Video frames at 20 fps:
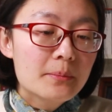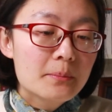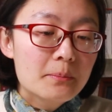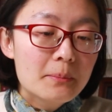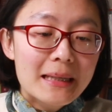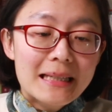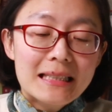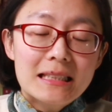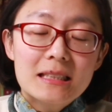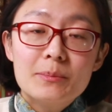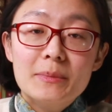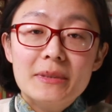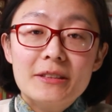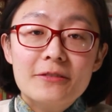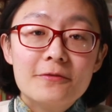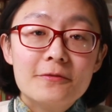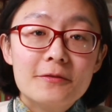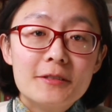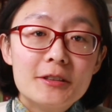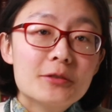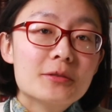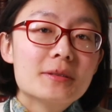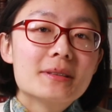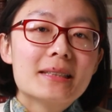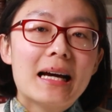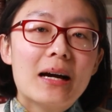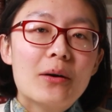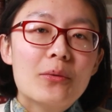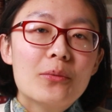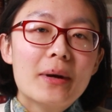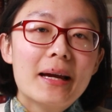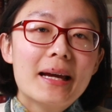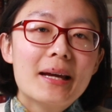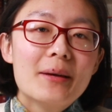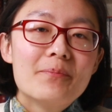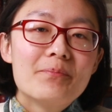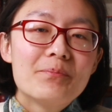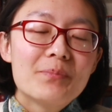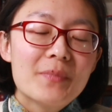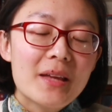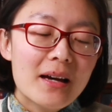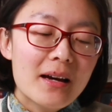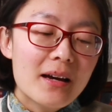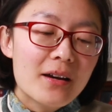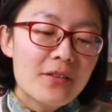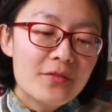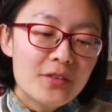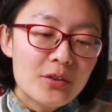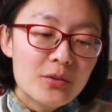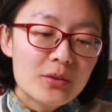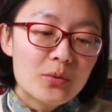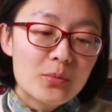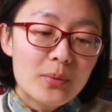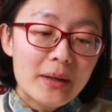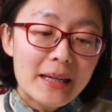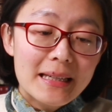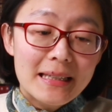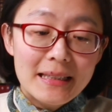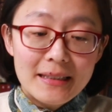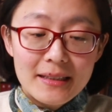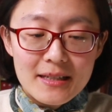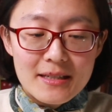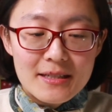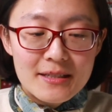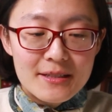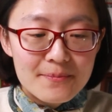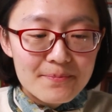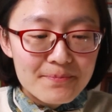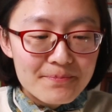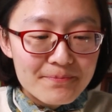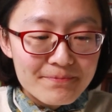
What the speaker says: makes me feel that way, feel the way it does.